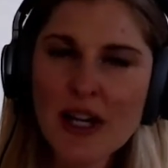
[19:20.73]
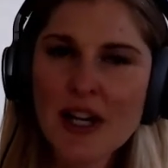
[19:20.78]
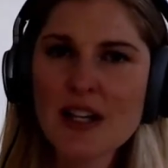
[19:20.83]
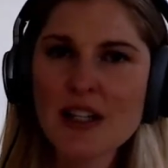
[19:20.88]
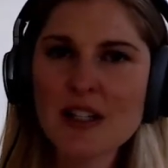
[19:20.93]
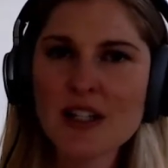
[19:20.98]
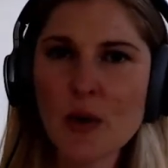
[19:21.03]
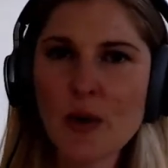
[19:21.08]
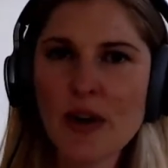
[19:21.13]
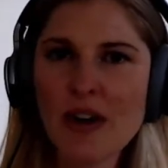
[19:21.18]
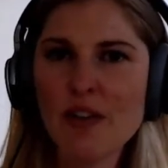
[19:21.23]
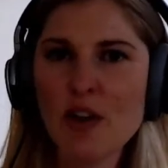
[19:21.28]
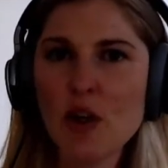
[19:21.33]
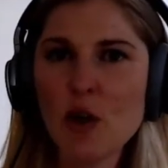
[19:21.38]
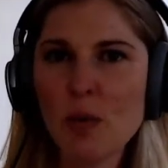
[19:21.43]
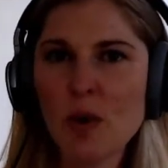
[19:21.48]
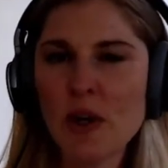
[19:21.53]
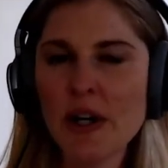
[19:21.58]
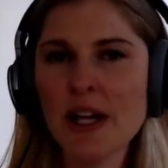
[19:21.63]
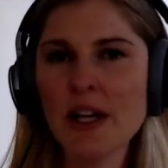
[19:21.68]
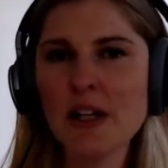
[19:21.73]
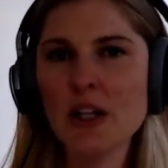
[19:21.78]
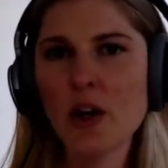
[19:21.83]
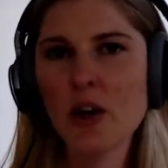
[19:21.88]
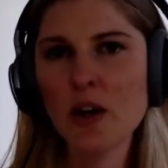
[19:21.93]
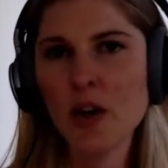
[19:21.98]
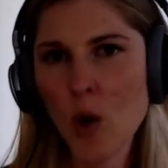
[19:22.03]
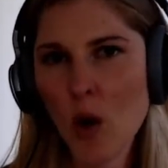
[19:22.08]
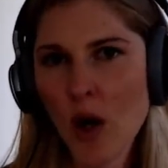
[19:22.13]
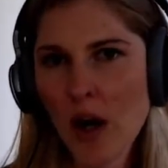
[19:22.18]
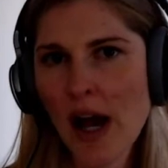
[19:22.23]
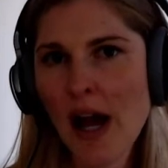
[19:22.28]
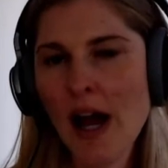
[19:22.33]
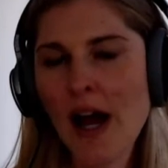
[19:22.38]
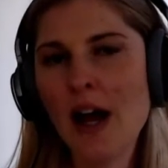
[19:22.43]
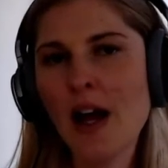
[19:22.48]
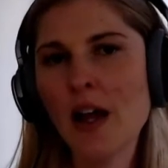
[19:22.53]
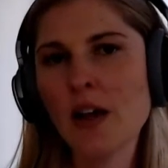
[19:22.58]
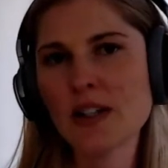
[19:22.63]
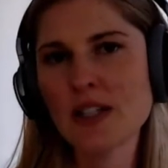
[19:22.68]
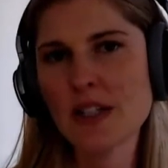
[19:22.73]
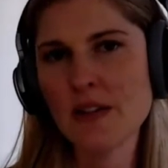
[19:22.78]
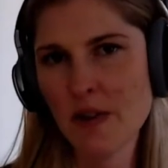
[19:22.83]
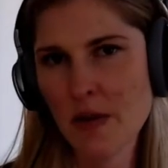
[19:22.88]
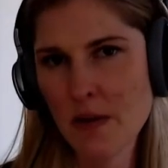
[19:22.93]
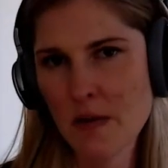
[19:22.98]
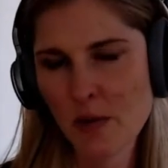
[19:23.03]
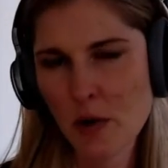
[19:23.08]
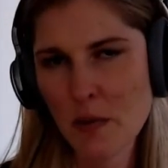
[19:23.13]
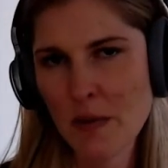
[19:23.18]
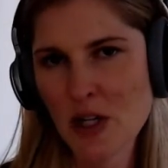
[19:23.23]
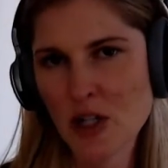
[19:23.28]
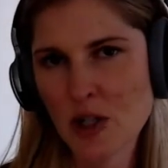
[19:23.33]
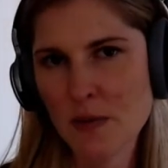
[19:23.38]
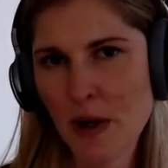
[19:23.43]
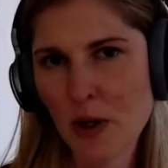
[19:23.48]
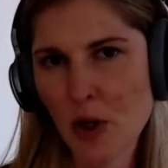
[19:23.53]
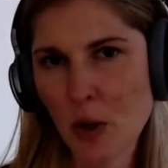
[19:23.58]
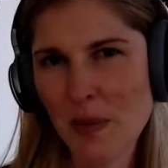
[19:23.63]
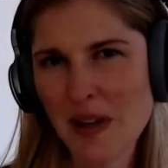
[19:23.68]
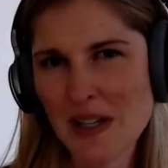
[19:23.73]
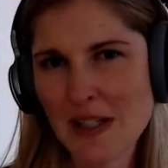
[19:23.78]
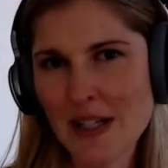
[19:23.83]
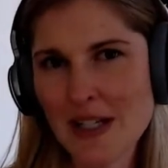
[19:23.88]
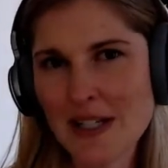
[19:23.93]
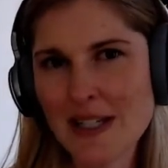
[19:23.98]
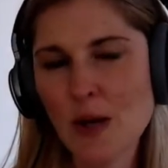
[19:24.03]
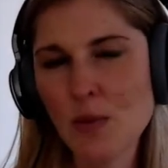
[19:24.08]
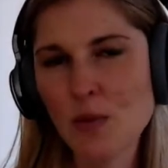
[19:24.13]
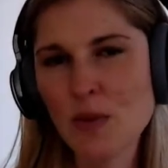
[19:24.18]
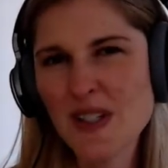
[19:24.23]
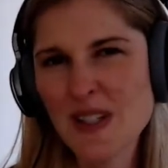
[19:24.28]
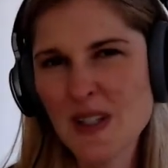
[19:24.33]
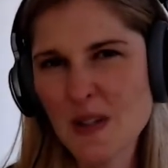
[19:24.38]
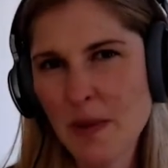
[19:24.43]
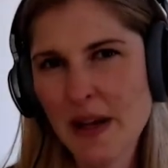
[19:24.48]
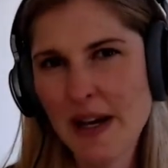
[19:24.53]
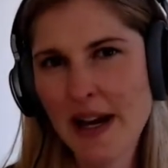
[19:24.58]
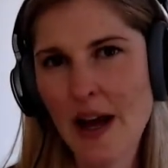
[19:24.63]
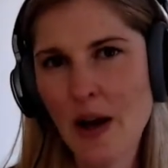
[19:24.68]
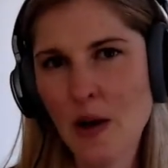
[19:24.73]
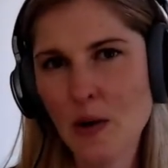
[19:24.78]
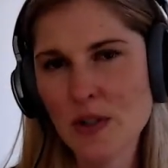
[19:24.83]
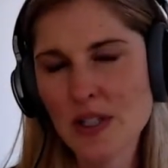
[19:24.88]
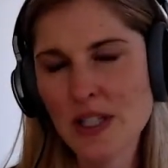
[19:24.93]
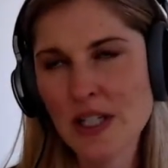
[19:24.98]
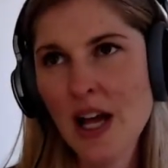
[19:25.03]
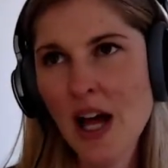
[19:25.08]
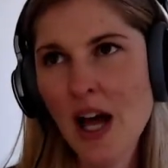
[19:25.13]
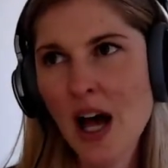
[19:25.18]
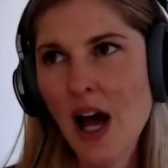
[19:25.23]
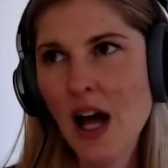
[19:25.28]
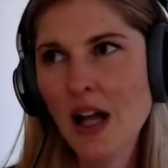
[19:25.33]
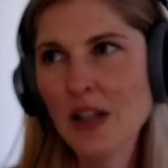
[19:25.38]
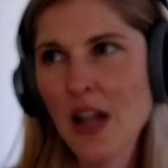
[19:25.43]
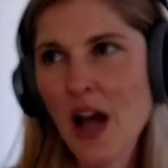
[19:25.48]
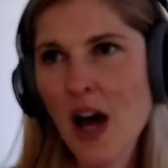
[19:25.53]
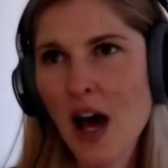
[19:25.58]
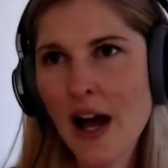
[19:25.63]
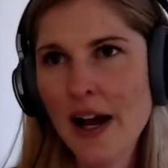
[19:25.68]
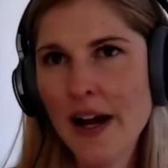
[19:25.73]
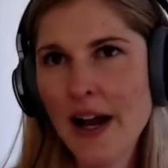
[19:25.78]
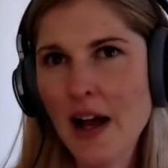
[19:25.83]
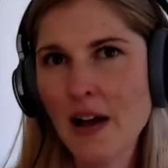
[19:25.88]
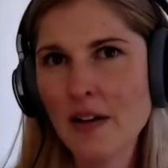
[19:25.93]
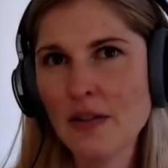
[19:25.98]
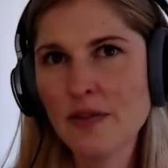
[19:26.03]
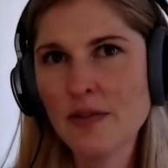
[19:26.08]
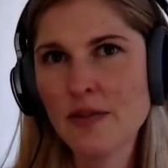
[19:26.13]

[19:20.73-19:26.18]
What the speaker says: So if you put in your URL or some information about your business, it will spit out a lot of